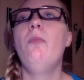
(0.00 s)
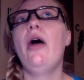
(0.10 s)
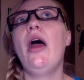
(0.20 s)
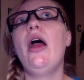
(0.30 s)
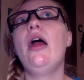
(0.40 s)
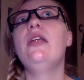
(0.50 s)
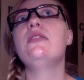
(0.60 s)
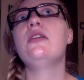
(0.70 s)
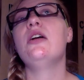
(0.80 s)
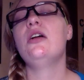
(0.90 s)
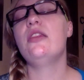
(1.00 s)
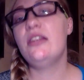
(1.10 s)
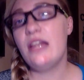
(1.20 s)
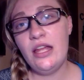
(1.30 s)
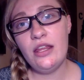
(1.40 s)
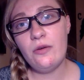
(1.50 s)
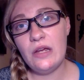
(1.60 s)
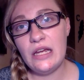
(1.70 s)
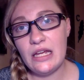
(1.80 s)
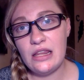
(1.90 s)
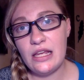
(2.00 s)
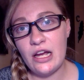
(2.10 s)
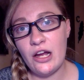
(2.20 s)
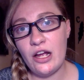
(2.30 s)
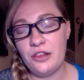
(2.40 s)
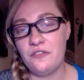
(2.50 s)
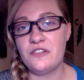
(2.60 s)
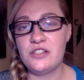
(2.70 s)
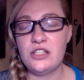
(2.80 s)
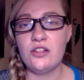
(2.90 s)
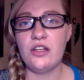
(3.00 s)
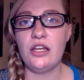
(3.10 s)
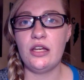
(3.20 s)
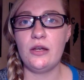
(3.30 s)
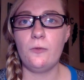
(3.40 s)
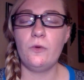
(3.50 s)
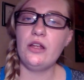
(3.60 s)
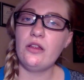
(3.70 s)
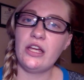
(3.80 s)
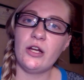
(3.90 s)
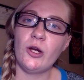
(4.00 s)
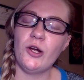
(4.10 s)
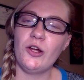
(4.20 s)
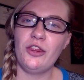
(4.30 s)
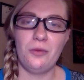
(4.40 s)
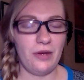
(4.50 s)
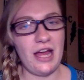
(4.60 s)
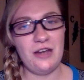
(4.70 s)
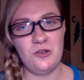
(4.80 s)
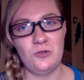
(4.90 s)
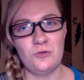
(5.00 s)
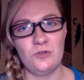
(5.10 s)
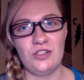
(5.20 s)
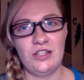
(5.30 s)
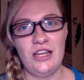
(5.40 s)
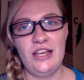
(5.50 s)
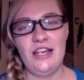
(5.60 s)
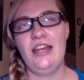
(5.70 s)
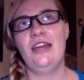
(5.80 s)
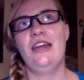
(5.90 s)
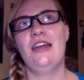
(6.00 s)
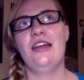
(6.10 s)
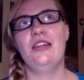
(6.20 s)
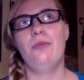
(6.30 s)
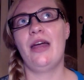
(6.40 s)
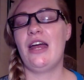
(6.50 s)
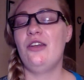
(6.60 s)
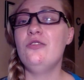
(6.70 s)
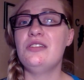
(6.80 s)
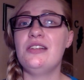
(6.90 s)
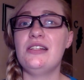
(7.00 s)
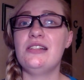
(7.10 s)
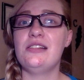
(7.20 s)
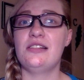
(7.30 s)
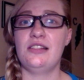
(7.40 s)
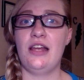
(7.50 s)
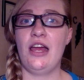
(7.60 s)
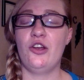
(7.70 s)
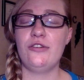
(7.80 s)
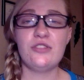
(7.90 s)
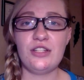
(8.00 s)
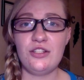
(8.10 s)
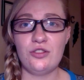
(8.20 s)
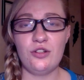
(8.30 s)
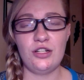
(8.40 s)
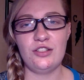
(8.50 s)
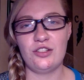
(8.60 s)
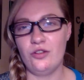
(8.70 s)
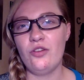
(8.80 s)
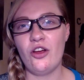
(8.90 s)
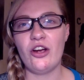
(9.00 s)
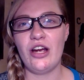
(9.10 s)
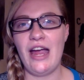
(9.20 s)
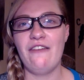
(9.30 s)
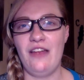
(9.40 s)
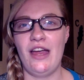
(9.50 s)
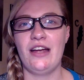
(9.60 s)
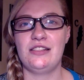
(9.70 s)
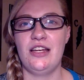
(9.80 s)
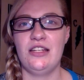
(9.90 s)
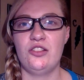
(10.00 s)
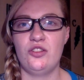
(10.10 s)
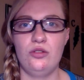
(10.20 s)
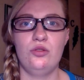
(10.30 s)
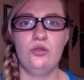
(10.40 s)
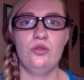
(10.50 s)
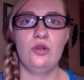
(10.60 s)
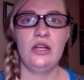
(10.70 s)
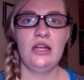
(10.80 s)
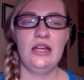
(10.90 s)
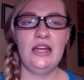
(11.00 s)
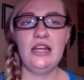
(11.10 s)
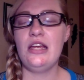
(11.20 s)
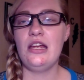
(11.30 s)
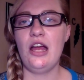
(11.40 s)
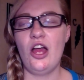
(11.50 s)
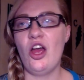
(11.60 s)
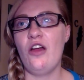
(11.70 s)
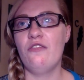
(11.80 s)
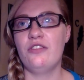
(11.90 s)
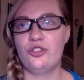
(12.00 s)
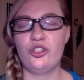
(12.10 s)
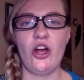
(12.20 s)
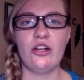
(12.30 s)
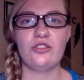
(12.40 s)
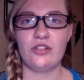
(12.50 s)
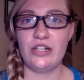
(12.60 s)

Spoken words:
But the day that we get there at the facility, we'll hear the bad news. And the bad news is that nursing students no longer have access to any of the charts or